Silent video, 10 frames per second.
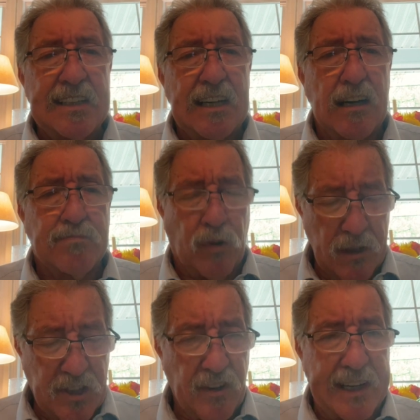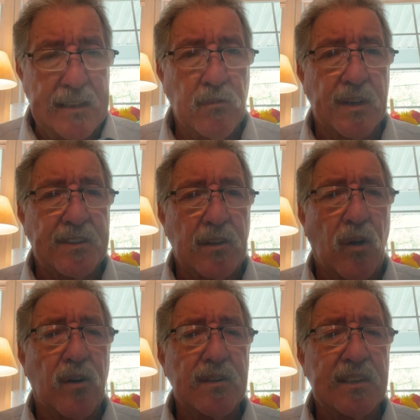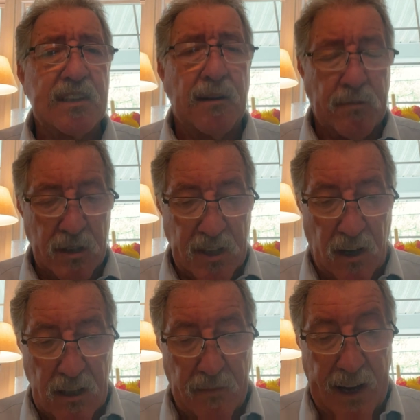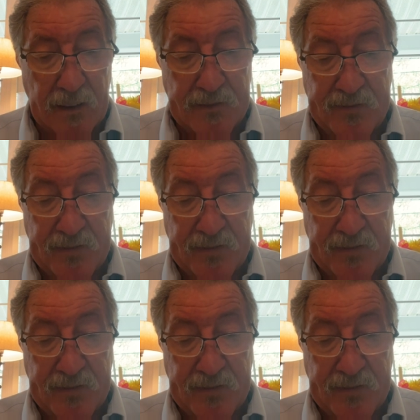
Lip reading: portrayed what the Lord's Supper is all about.